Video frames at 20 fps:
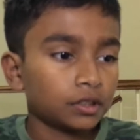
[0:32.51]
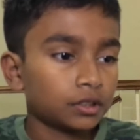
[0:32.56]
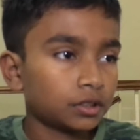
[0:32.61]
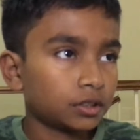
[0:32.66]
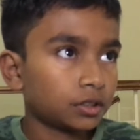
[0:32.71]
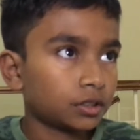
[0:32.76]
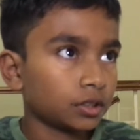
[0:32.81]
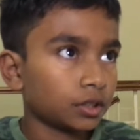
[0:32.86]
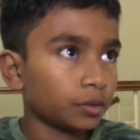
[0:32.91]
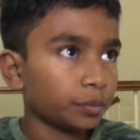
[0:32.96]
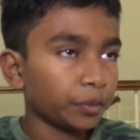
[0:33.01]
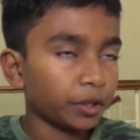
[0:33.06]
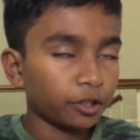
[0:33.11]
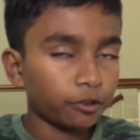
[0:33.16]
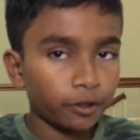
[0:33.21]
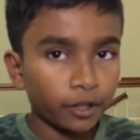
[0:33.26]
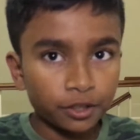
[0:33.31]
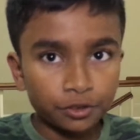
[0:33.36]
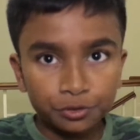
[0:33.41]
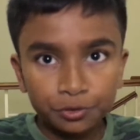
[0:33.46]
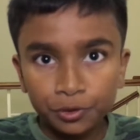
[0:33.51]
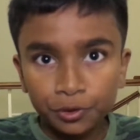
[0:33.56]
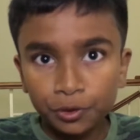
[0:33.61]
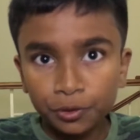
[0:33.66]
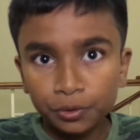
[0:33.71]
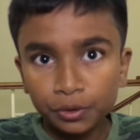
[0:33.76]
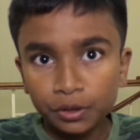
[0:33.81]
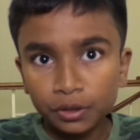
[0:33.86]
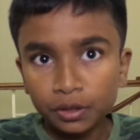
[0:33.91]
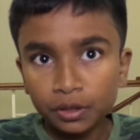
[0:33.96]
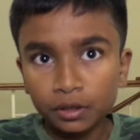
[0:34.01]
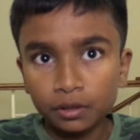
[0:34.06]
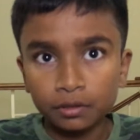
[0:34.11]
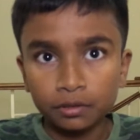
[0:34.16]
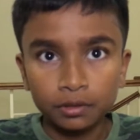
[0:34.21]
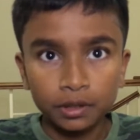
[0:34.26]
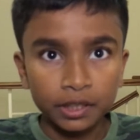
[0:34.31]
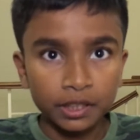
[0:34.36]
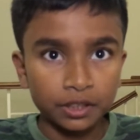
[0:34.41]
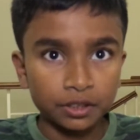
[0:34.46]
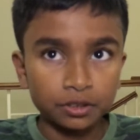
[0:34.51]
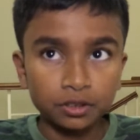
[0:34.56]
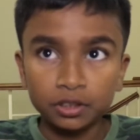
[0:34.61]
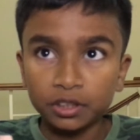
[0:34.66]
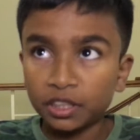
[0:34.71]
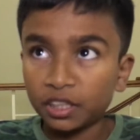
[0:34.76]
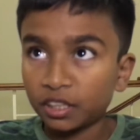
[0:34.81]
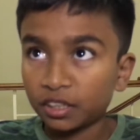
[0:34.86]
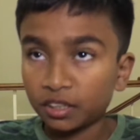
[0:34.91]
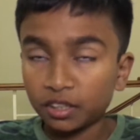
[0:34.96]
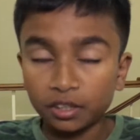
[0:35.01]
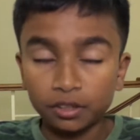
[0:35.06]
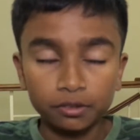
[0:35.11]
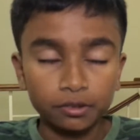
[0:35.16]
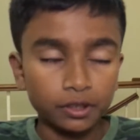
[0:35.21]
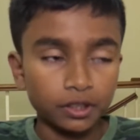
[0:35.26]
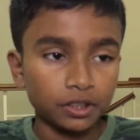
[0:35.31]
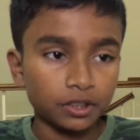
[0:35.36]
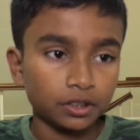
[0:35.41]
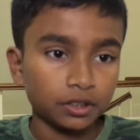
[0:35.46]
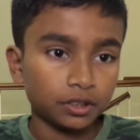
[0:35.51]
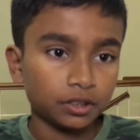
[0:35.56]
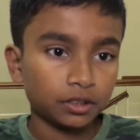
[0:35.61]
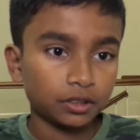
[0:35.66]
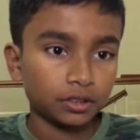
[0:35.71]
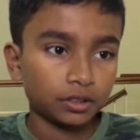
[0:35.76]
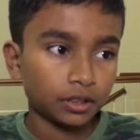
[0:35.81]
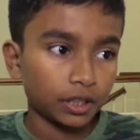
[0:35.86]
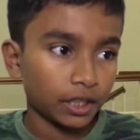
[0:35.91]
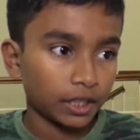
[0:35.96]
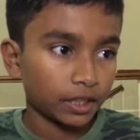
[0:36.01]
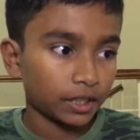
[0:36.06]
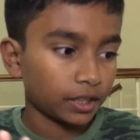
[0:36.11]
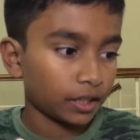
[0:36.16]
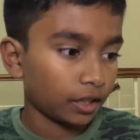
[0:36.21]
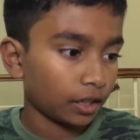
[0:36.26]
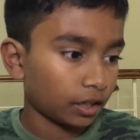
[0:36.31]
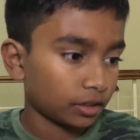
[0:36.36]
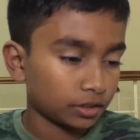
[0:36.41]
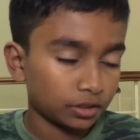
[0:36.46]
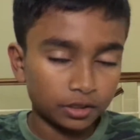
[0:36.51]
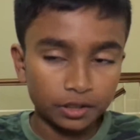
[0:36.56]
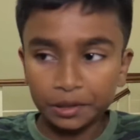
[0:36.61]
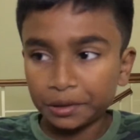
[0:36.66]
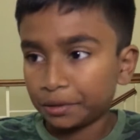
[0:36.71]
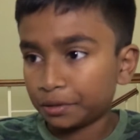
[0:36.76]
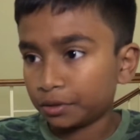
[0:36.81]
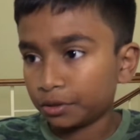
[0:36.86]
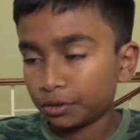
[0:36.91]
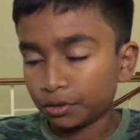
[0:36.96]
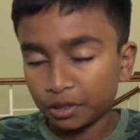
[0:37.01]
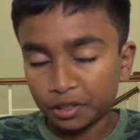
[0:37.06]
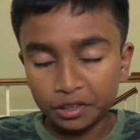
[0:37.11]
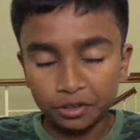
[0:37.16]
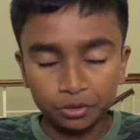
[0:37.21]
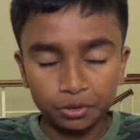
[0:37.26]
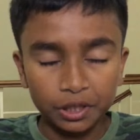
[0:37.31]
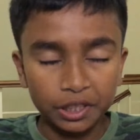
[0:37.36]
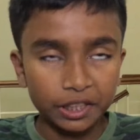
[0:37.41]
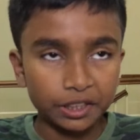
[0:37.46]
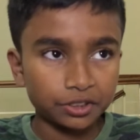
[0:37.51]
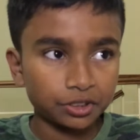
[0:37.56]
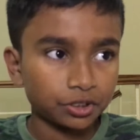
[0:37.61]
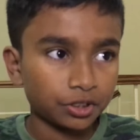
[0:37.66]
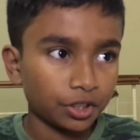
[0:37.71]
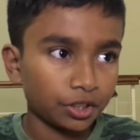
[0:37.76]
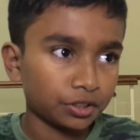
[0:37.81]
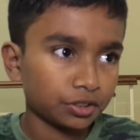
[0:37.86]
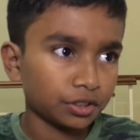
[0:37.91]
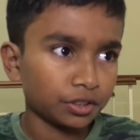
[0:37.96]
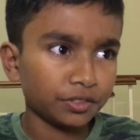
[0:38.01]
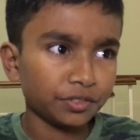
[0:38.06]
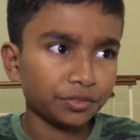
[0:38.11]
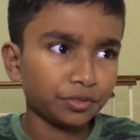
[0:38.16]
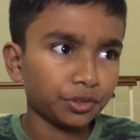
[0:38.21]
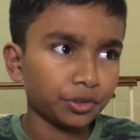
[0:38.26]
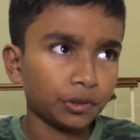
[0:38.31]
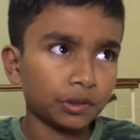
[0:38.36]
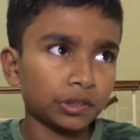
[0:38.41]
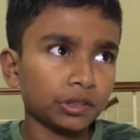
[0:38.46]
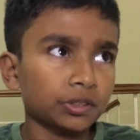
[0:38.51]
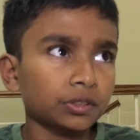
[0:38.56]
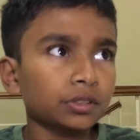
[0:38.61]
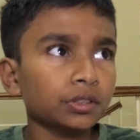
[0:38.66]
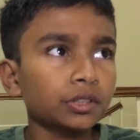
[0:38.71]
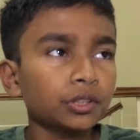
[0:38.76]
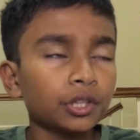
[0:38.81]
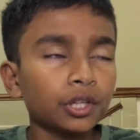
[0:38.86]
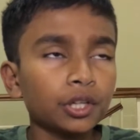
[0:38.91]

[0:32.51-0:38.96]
It's a mid-range phone released in other countries other than United States and a few other.